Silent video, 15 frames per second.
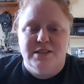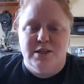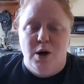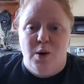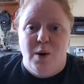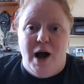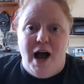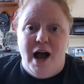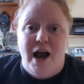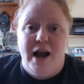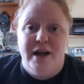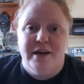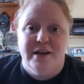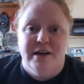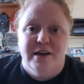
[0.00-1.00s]
So
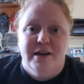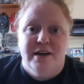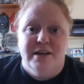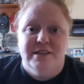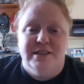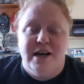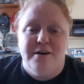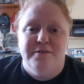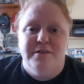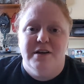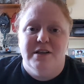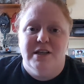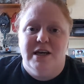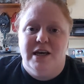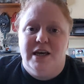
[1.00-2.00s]
I
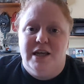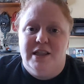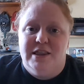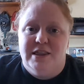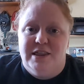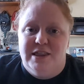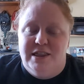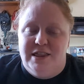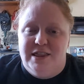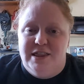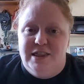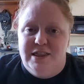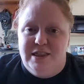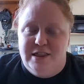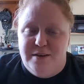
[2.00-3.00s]
definitely,
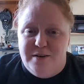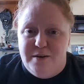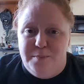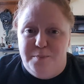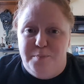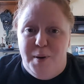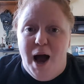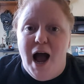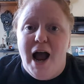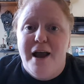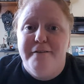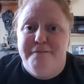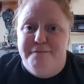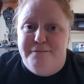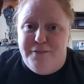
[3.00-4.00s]

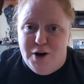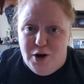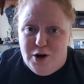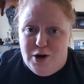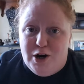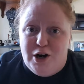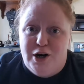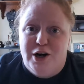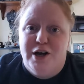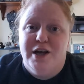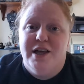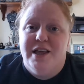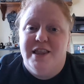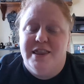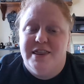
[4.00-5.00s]
by far,
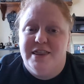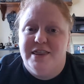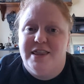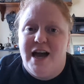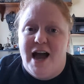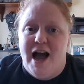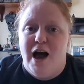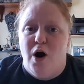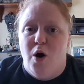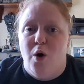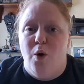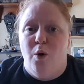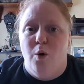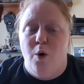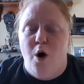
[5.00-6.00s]
that
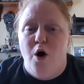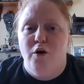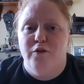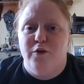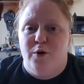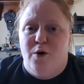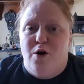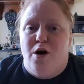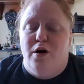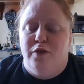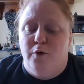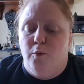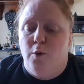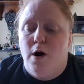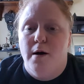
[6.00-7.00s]
whole
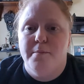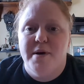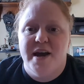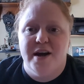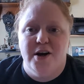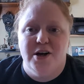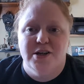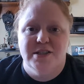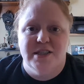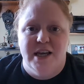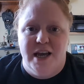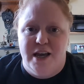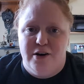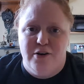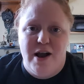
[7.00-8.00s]
overall, the wand makers,
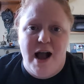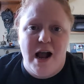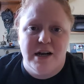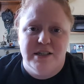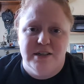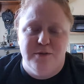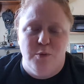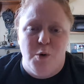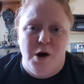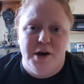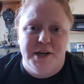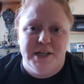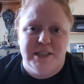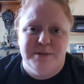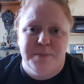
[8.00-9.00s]
the interactive
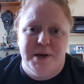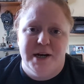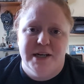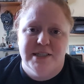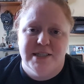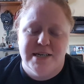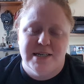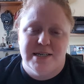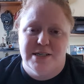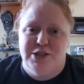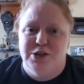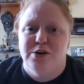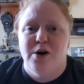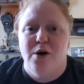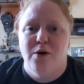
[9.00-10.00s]
wand experiences
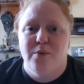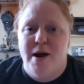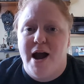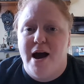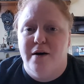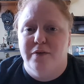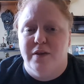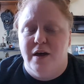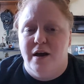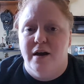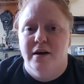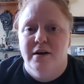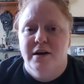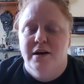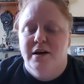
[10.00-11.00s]
as you go around
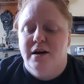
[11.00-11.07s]
the